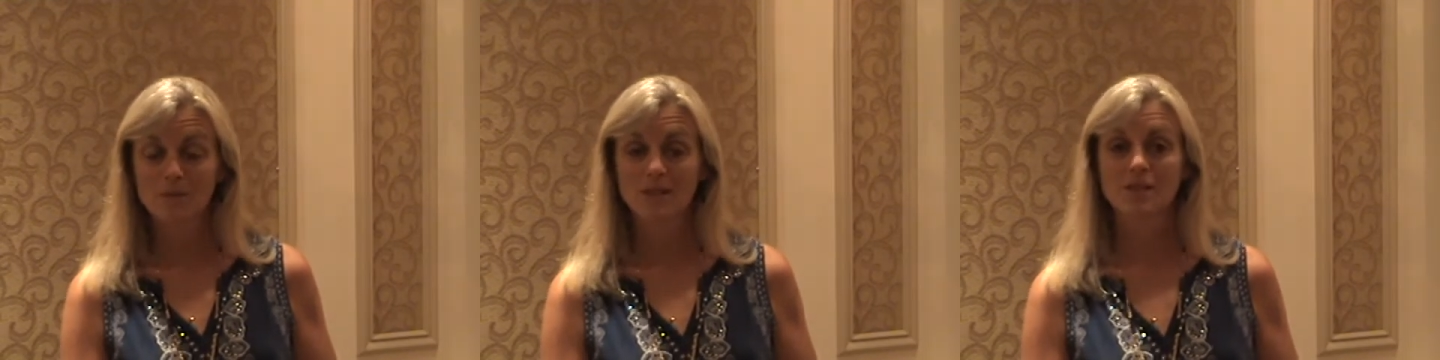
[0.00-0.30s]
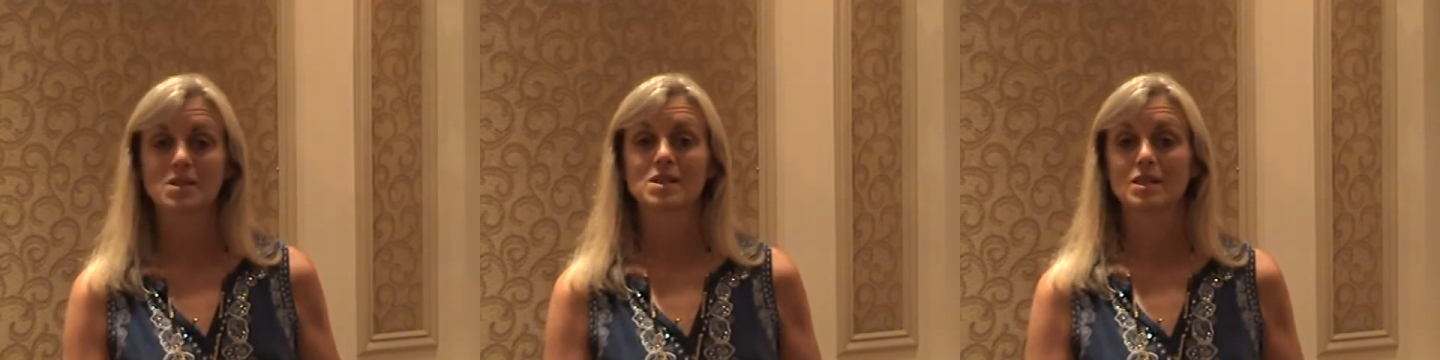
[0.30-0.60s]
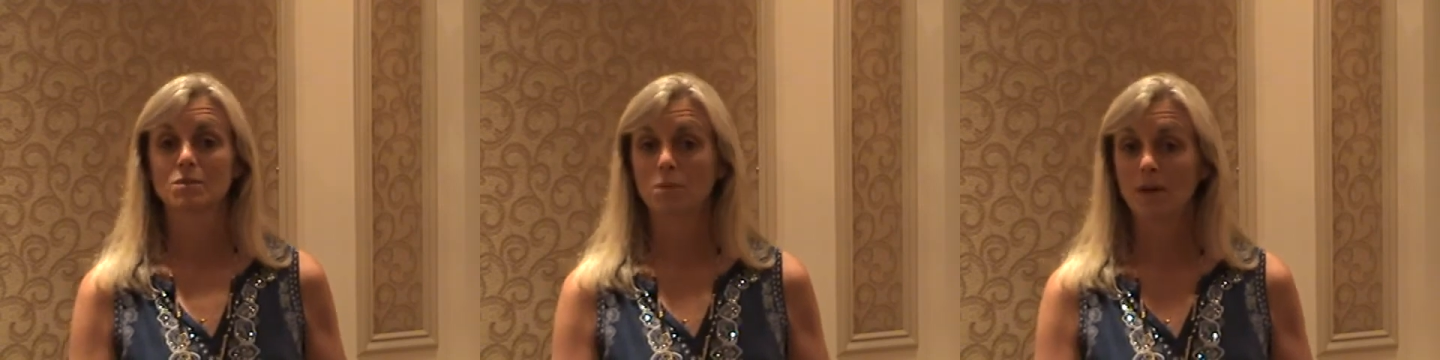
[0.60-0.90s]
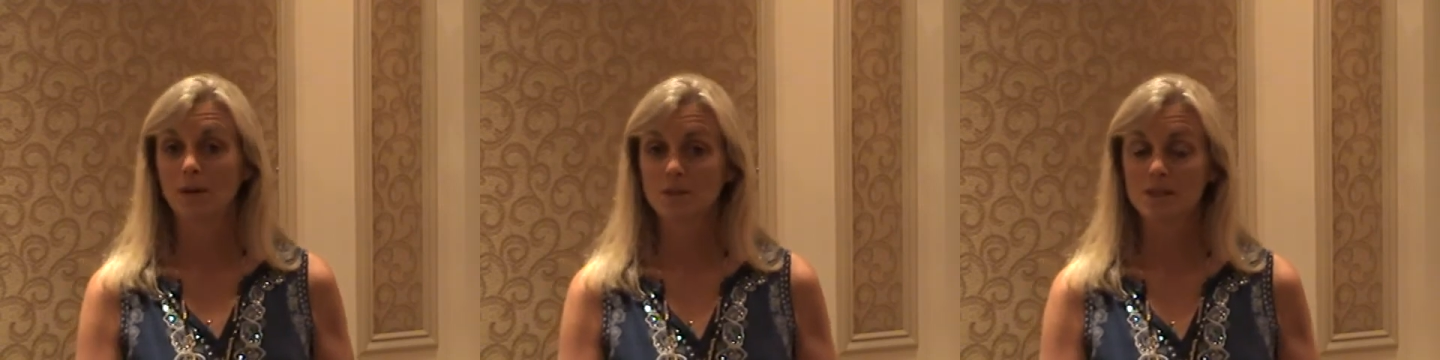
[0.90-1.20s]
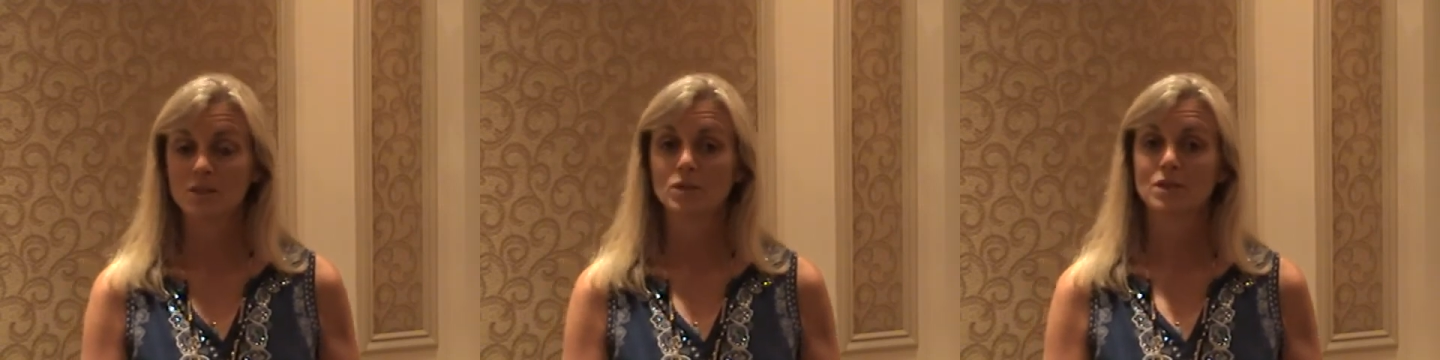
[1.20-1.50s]
such as cerebral
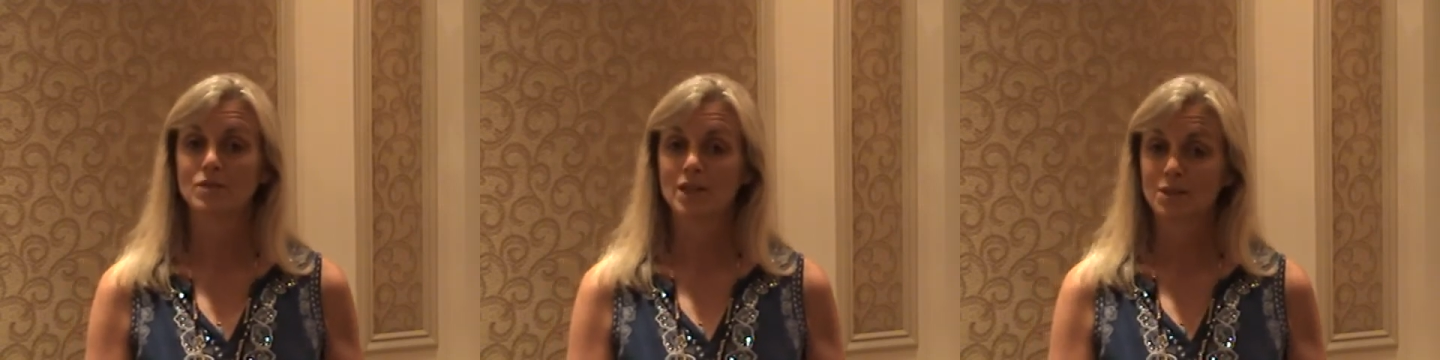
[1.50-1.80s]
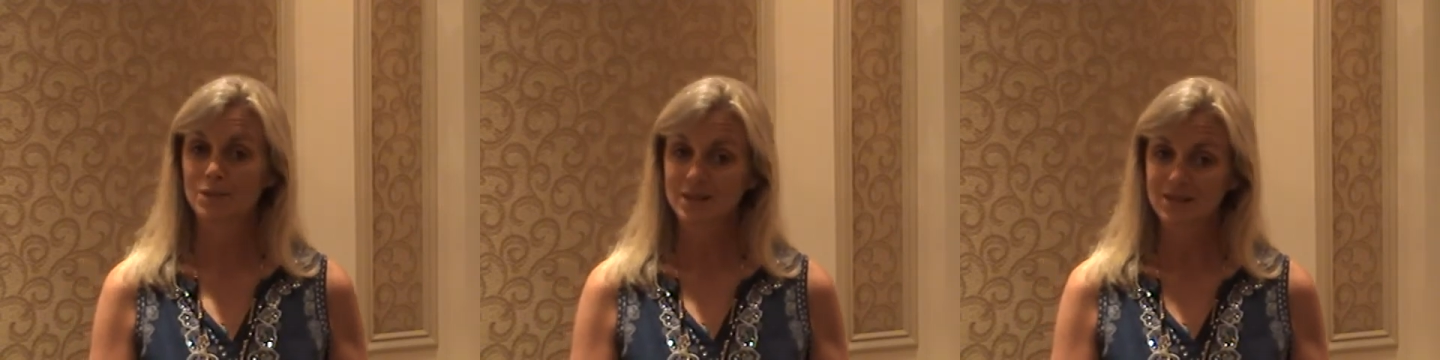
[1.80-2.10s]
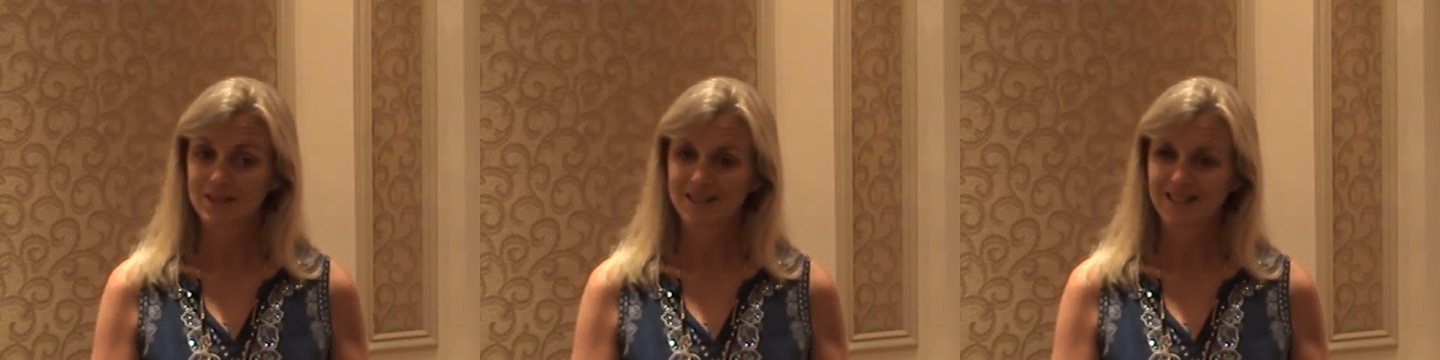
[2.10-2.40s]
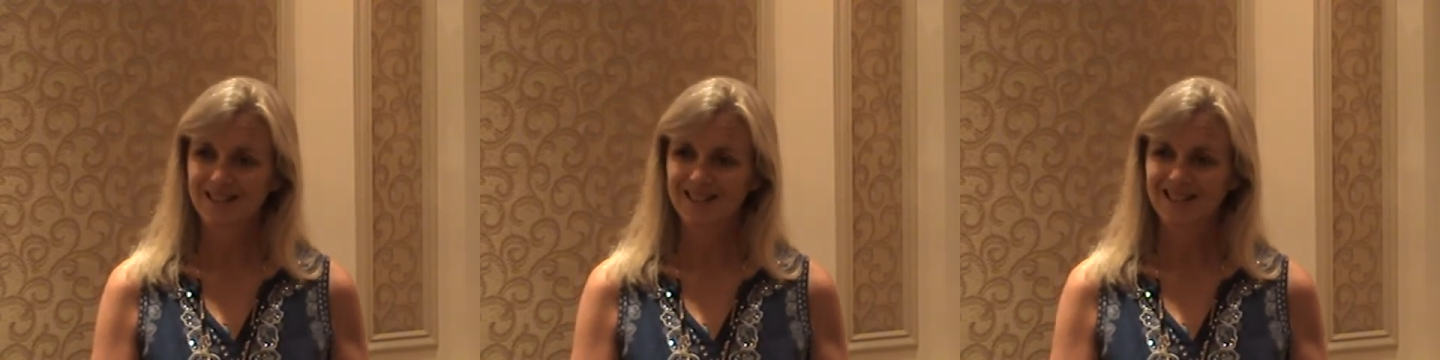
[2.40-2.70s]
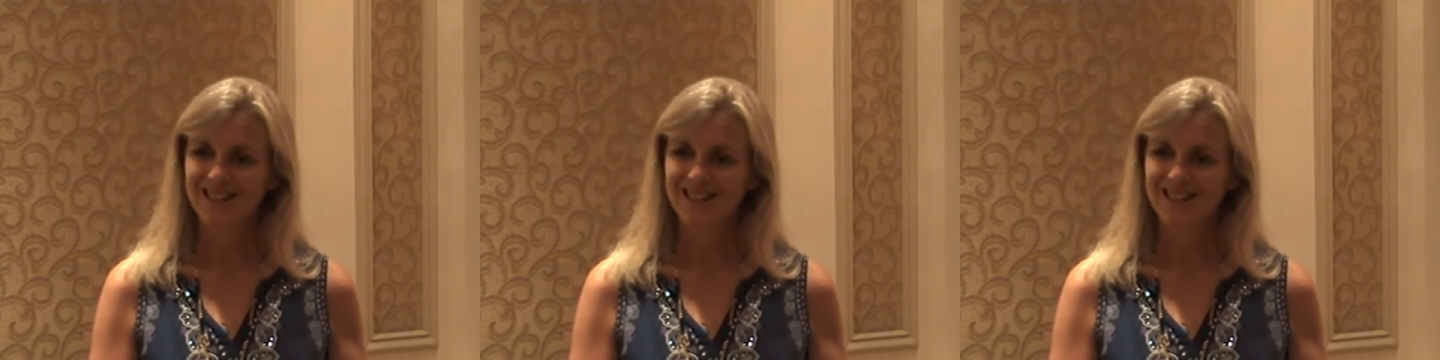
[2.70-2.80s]
palsy or developmental delay.